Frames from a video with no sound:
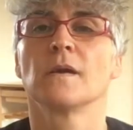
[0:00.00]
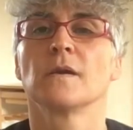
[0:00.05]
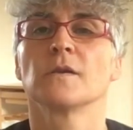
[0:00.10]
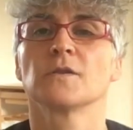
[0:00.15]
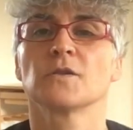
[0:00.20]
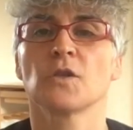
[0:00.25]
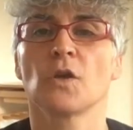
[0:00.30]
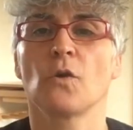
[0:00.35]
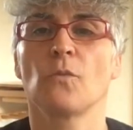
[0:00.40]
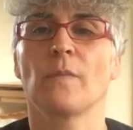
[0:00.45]

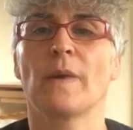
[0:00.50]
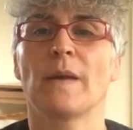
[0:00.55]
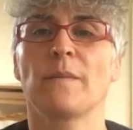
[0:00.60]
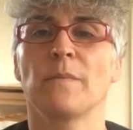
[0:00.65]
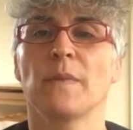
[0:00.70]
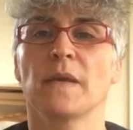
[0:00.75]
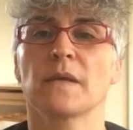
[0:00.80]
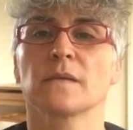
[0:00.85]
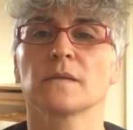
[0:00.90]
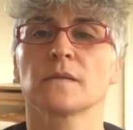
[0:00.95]
So my
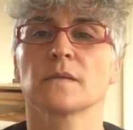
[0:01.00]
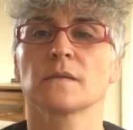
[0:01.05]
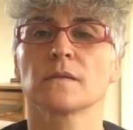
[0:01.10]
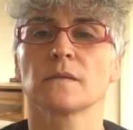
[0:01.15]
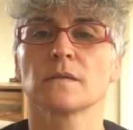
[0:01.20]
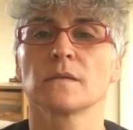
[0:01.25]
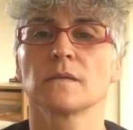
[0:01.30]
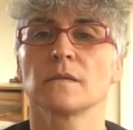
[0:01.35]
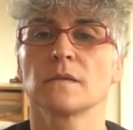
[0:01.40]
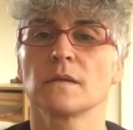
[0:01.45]
mix
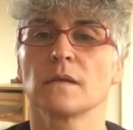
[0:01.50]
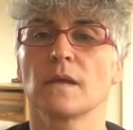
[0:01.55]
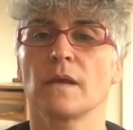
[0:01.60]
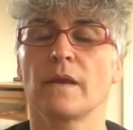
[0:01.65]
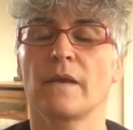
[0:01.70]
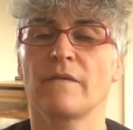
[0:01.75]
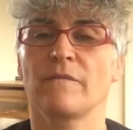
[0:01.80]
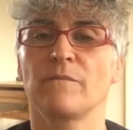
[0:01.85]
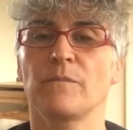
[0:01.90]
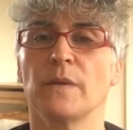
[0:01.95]

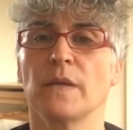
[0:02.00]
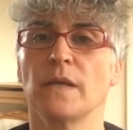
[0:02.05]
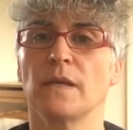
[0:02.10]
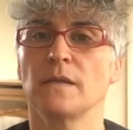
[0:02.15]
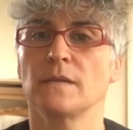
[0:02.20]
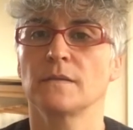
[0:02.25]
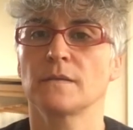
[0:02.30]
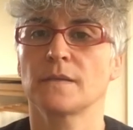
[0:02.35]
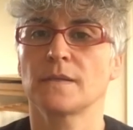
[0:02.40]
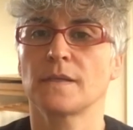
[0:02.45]
have
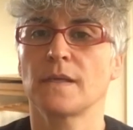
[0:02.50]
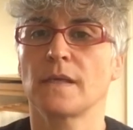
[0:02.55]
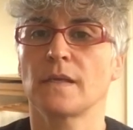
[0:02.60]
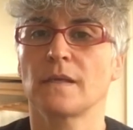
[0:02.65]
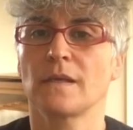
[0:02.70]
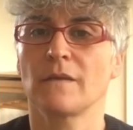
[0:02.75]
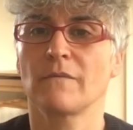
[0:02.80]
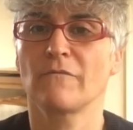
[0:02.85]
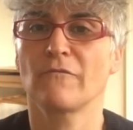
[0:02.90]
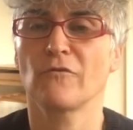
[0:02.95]
been
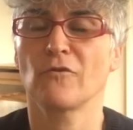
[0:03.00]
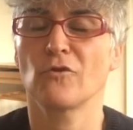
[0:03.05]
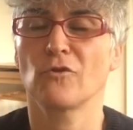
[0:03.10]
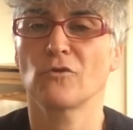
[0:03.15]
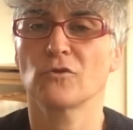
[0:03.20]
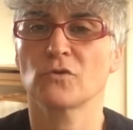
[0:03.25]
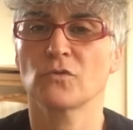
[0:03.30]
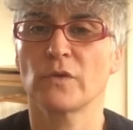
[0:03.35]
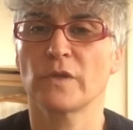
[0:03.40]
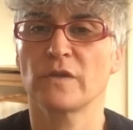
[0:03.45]
sitting
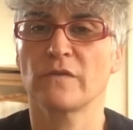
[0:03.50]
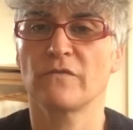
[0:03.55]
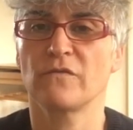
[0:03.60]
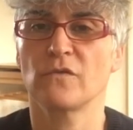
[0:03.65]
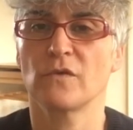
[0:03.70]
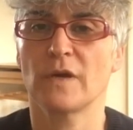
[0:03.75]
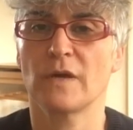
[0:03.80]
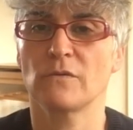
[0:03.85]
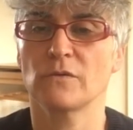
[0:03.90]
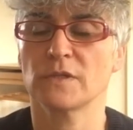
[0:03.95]
for
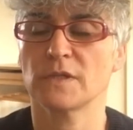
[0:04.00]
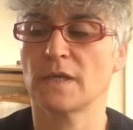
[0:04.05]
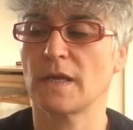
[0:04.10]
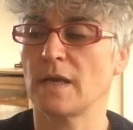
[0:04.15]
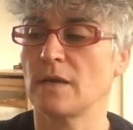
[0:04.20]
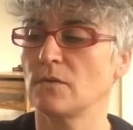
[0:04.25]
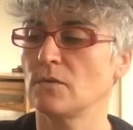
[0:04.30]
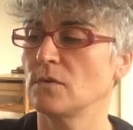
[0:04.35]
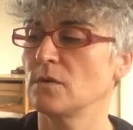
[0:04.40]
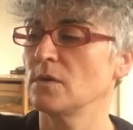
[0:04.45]
24 hours
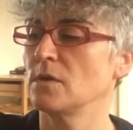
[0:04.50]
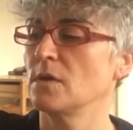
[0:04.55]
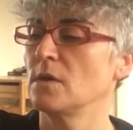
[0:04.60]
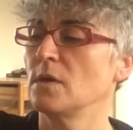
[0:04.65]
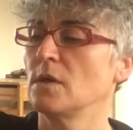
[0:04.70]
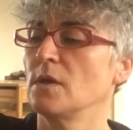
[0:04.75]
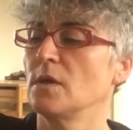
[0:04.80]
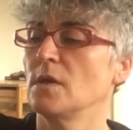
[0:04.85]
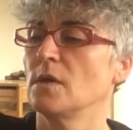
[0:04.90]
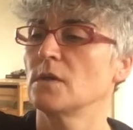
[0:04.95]
now.
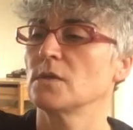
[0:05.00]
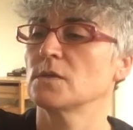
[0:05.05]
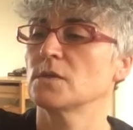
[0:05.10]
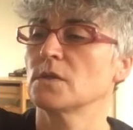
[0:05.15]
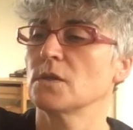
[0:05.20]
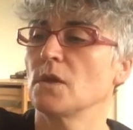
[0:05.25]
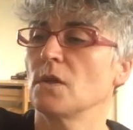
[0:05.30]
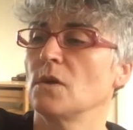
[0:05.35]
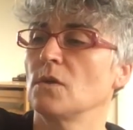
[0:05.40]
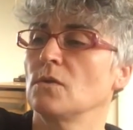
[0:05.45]

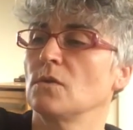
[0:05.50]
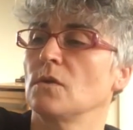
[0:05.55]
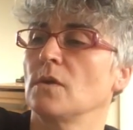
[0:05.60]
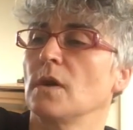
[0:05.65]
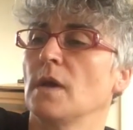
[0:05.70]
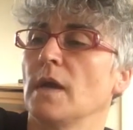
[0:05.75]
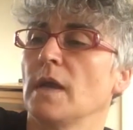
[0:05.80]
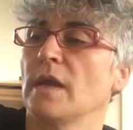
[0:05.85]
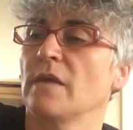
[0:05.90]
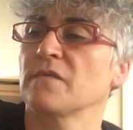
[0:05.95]
So
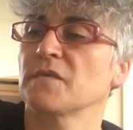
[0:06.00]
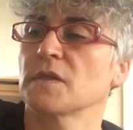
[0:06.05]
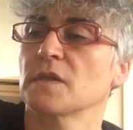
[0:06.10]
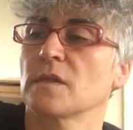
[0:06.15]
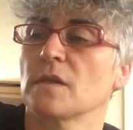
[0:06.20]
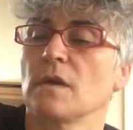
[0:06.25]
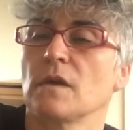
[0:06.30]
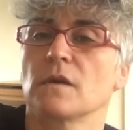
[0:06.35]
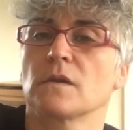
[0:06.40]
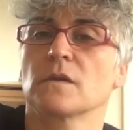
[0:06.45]
I have
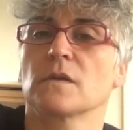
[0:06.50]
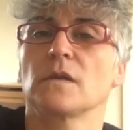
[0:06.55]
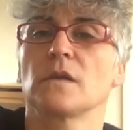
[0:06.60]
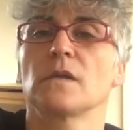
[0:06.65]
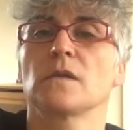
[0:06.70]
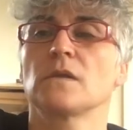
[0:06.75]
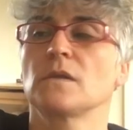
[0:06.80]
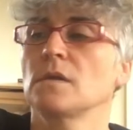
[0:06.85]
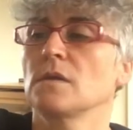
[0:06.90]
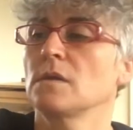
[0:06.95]

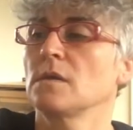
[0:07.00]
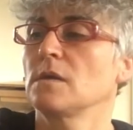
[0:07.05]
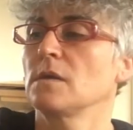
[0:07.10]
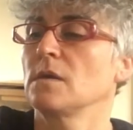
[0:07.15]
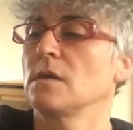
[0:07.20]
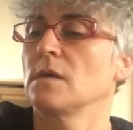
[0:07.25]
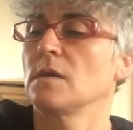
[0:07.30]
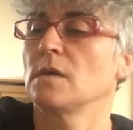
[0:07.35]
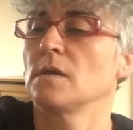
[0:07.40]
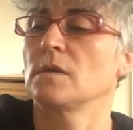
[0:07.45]
started
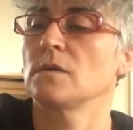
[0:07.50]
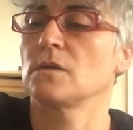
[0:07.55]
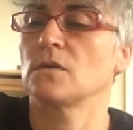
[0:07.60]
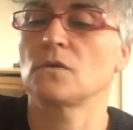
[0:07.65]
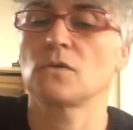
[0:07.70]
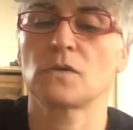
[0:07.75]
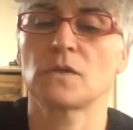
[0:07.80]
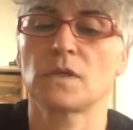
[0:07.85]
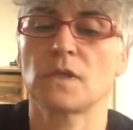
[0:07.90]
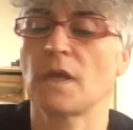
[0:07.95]
to
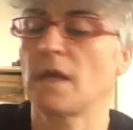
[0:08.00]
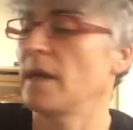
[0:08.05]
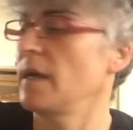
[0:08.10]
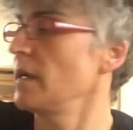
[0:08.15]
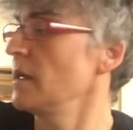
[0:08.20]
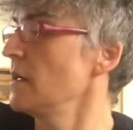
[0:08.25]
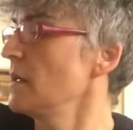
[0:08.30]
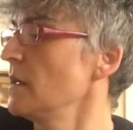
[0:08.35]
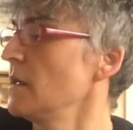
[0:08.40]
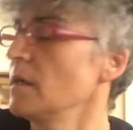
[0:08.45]

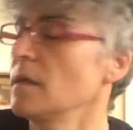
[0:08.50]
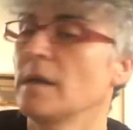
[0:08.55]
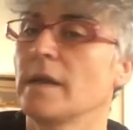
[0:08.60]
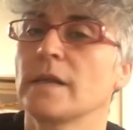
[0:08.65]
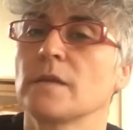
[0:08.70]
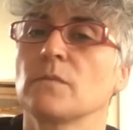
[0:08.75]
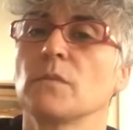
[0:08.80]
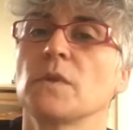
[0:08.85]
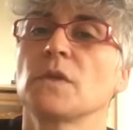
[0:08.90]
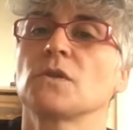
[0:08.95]
stain.
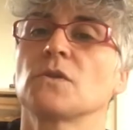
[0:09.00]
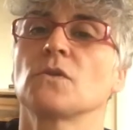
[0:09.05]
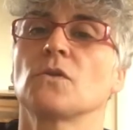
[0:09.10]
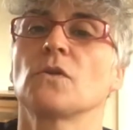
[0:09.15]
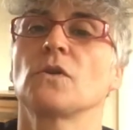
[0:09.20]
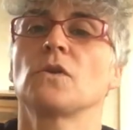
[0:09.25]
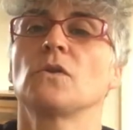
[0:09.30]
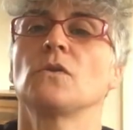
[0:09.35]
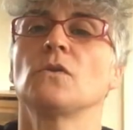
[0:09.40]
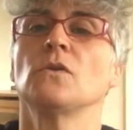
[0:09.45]
Let me show
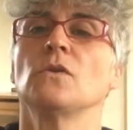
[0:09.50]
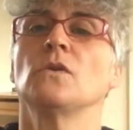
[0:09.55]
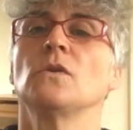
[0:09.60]
you.